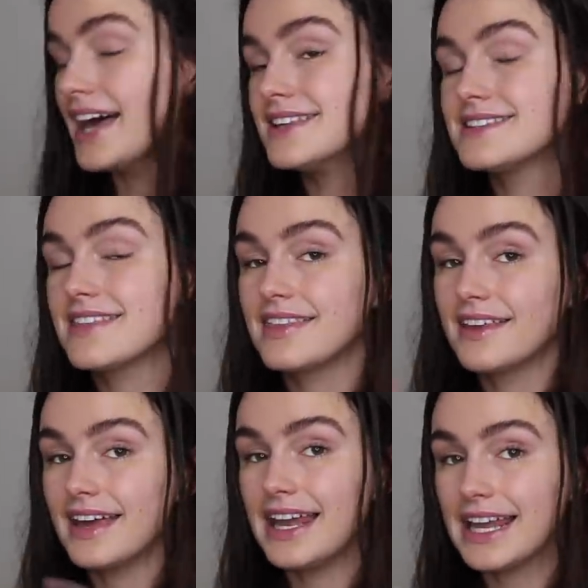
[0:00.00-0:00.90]
as
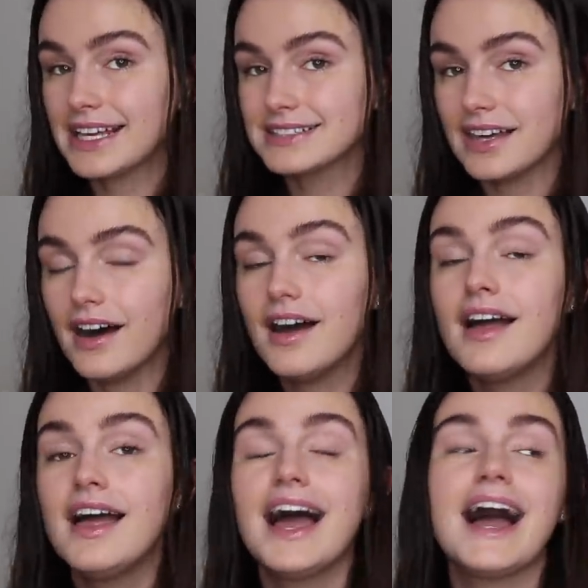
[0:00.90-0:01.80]
the elixir,
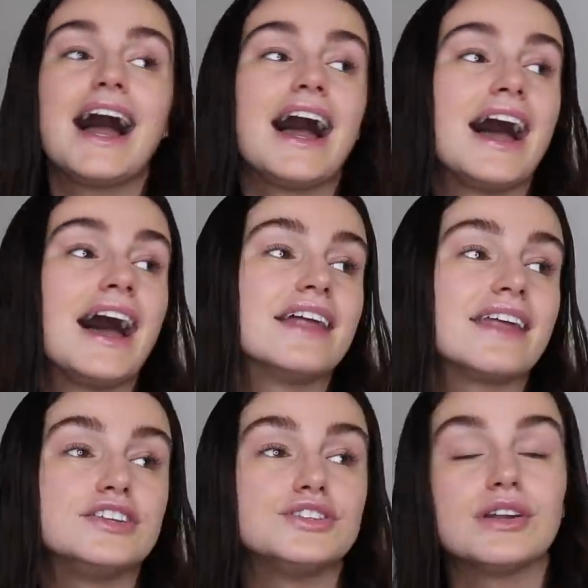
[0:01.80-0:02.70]
and
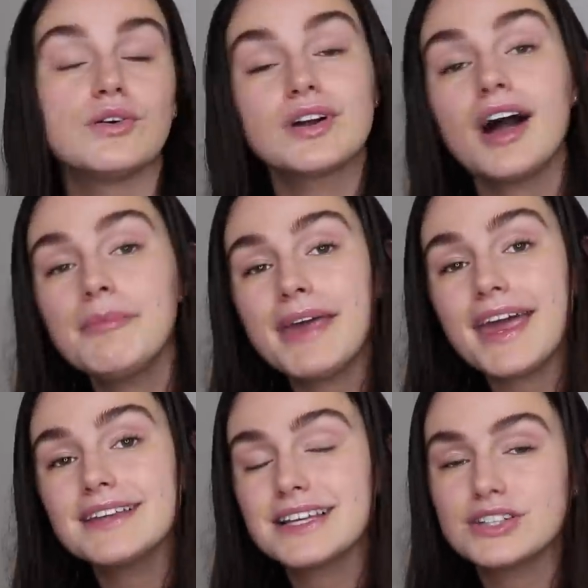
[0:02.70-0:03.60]
they do little
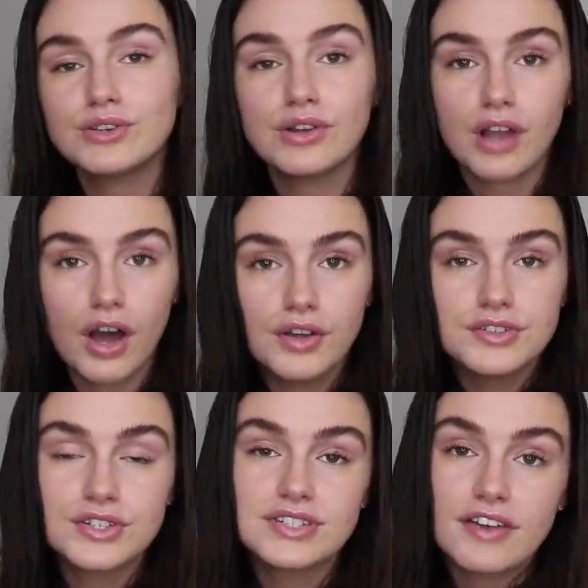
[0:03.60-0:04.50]
gummies, they do
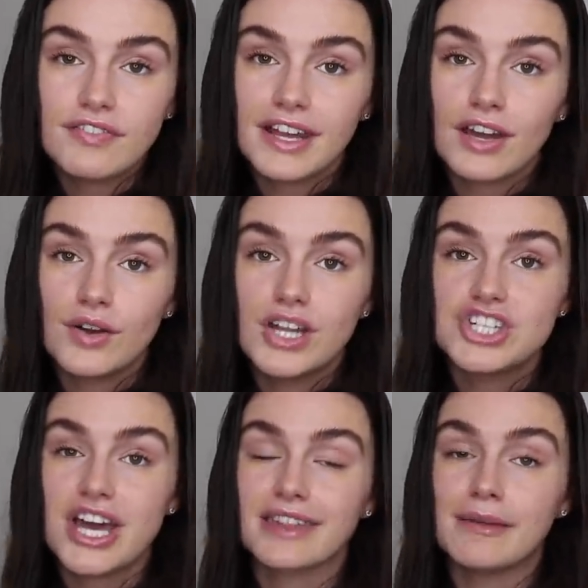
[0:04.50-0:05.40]
loads, so definitely go and
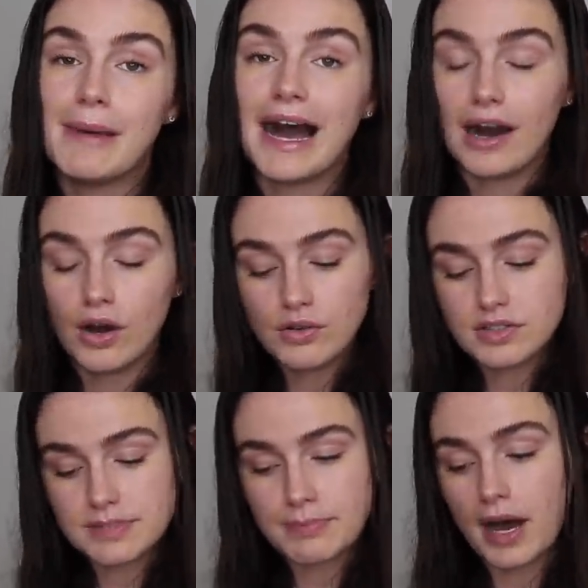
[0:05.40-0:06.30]
check them
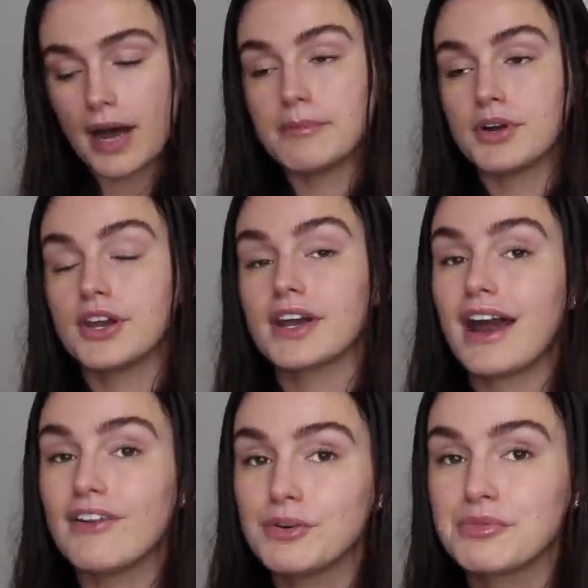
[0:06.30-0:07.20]
out. But I'm gonna carry